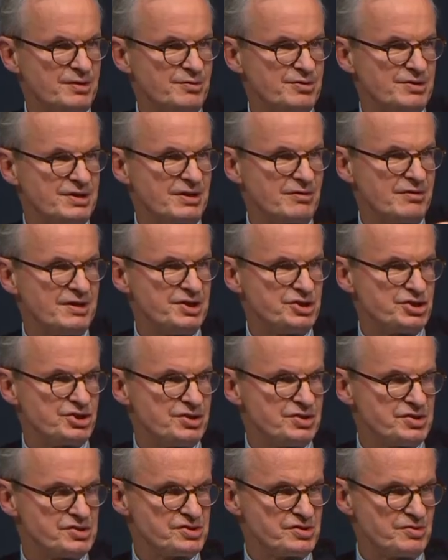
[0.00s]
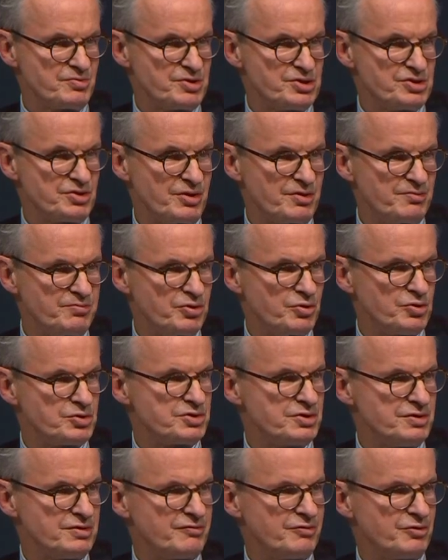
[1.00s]
our regulations, which are
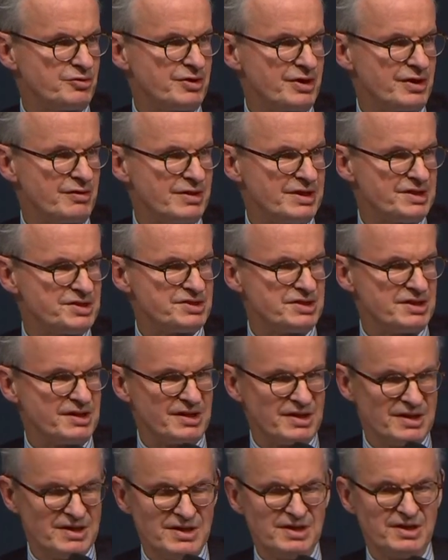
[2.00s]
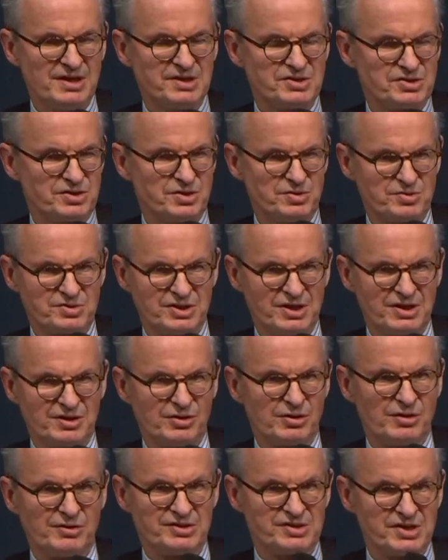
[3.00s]
important for regulating issues that
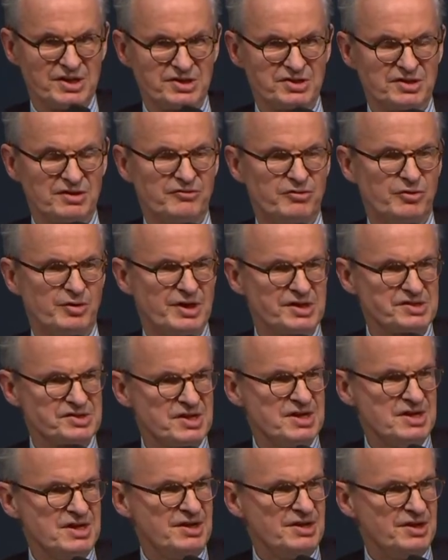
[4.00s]
are essential for us,